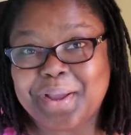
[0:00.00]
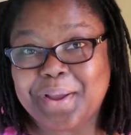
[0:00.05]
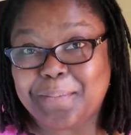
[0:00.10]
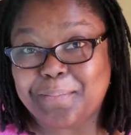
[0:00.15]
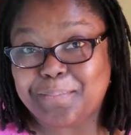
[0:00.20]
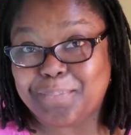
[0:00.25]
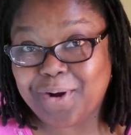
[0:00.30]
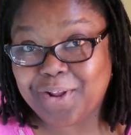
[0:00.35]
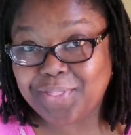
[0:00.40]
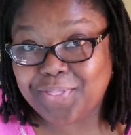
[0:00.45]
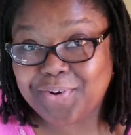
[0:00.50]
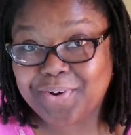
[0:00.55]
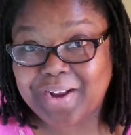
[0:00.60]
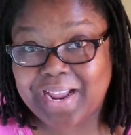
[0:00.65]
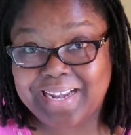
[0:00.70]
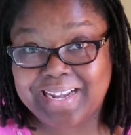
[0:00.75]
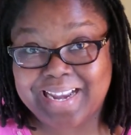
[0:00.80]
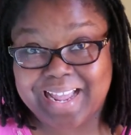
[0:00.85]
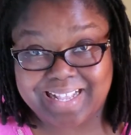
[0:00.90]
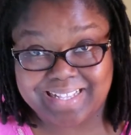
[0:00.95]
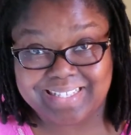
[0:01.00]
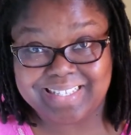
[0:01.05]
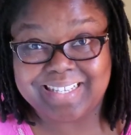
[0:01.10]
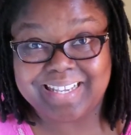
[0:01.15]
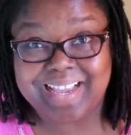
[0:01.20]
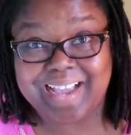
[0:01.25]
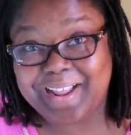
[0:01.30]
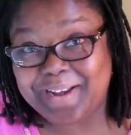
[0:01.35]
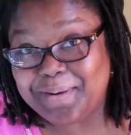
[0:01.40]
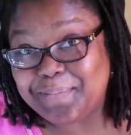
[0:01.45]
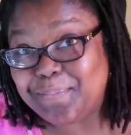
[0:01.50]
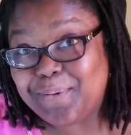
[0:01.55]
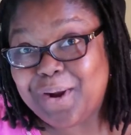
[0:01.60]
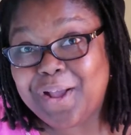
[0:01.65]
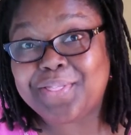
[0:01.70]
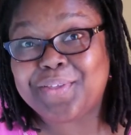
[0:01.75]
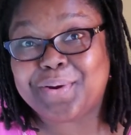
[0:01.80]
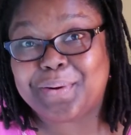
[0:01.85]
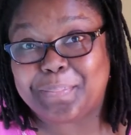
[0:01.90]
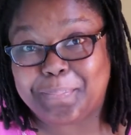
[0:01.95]
Brother Anansi and
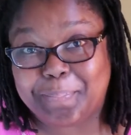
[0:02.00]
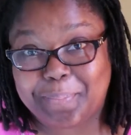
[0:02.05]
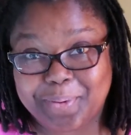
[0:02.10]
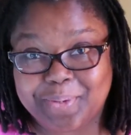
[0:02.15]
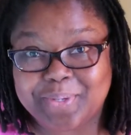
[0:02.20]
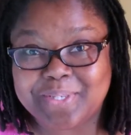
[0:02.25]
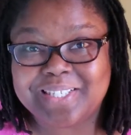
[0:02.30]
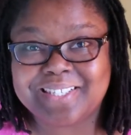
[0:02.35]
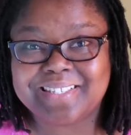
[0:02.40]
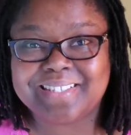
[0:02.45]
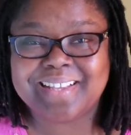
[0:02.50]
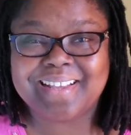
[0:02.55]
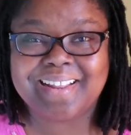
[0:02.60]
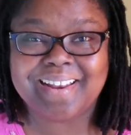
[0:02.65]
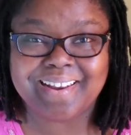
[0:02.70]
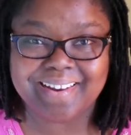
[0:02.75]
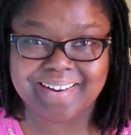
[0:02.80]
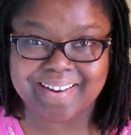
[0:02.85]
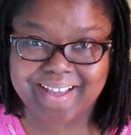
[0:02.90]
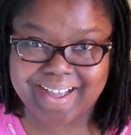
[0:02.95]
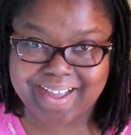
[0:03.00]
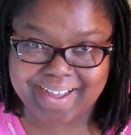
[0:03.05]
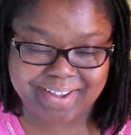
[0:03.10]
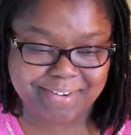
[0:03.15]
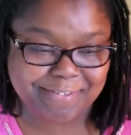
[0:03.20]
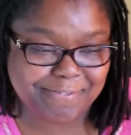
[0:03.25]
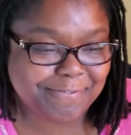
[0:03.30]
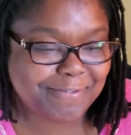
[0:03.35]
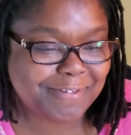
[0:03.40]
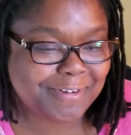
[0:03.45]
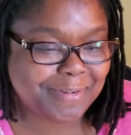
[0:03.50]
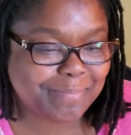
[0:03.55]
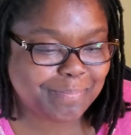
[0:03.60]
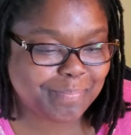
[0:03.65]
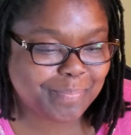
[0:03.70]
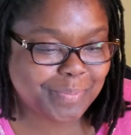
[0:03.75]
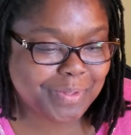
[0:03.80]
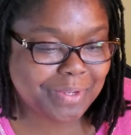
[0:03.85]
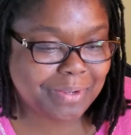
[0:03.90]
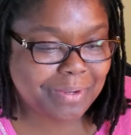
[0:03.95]
Brother Puss laughed.
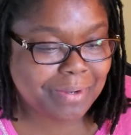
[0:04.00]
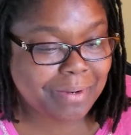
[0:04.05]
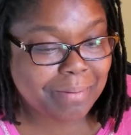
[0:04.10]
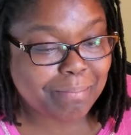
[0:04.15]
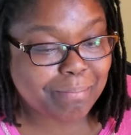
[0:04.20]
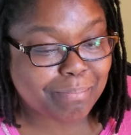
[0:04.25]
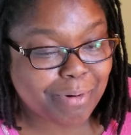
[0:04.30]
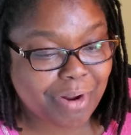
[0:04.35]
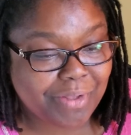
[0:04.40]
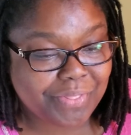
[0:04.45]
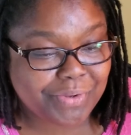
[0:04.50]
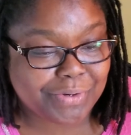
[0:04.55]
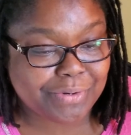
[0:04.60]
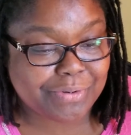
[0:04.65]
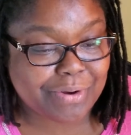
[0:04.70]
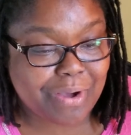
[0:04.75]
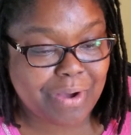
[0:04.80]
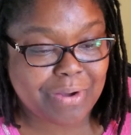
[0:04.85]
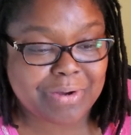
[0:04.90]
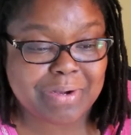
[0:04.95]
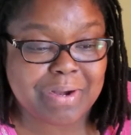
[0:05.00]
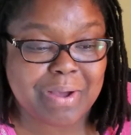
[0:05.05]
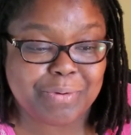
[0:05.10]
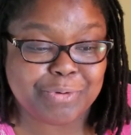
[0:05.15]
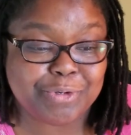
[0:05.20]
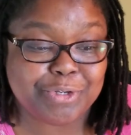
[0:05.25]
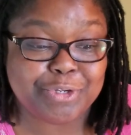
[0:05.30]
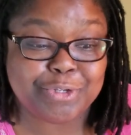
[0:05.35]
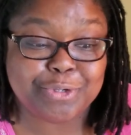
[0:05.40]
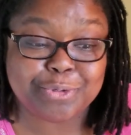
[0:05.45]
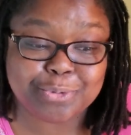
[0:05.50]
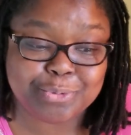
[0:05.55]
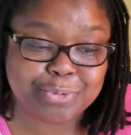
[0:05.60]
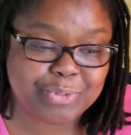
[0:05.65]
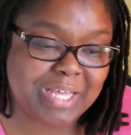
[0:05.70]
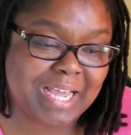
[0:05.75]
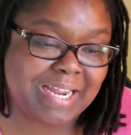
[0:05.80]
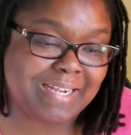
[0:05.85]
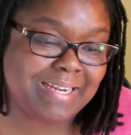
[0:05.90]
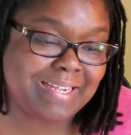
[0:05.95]
Brother Dog now knew
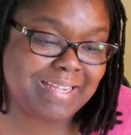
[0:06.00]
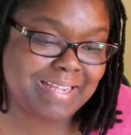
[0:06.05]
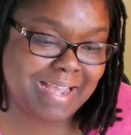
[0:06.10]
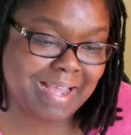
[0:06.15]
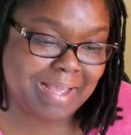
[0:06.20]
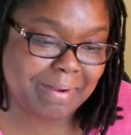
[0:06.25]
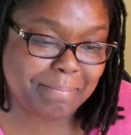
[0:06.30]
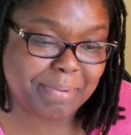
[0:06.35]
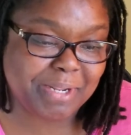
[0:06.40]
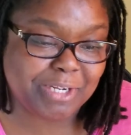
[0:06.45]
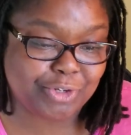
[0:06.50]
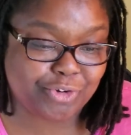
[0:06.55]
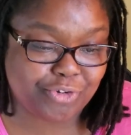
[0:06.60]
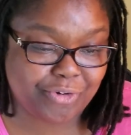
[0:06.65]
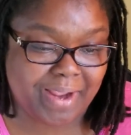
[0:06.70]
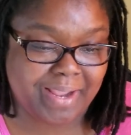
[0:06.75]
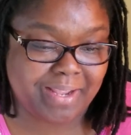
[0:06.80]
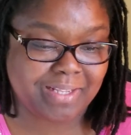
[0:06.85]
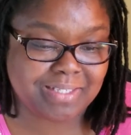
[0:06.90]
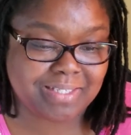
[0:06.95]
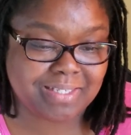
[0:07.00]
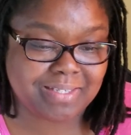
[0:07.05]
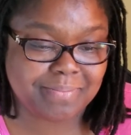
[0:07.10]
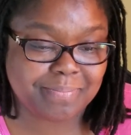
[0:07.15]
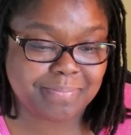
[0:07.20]
that he had been tricked.